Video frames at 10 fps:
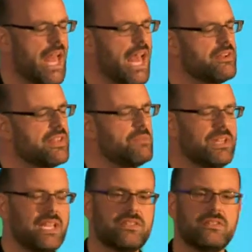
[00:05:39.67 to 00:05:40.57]
How do they
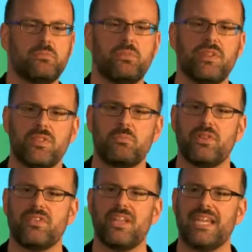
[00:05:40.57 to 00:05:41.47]
relate to the
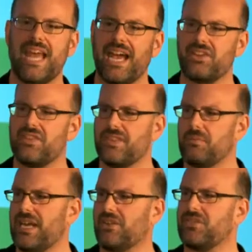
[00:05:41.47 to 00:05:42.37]
principles and the actions that
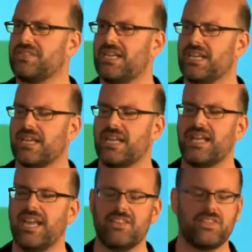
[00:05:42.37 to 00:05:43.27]
we actually take?
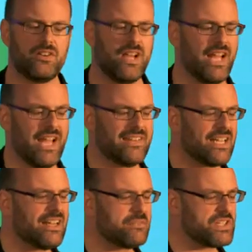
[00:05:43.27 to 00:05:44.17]
And so it's
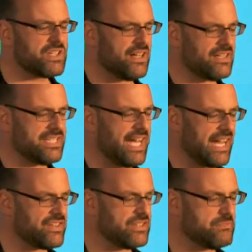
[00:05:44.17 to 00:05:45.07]
not as much a call to
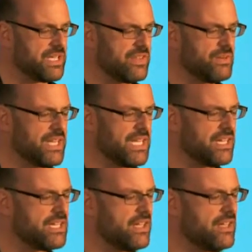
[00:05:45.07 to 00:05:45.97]
action, but it's really a
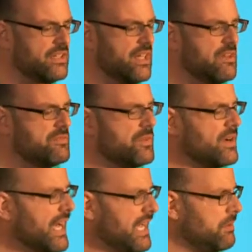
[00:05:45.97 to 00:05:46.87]
call for
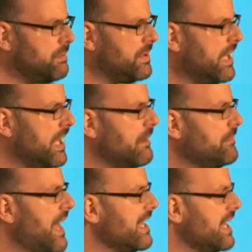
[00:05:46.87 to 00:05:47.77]
help.
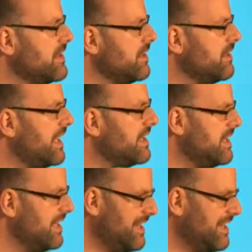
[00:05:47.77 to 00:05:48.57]
And I know that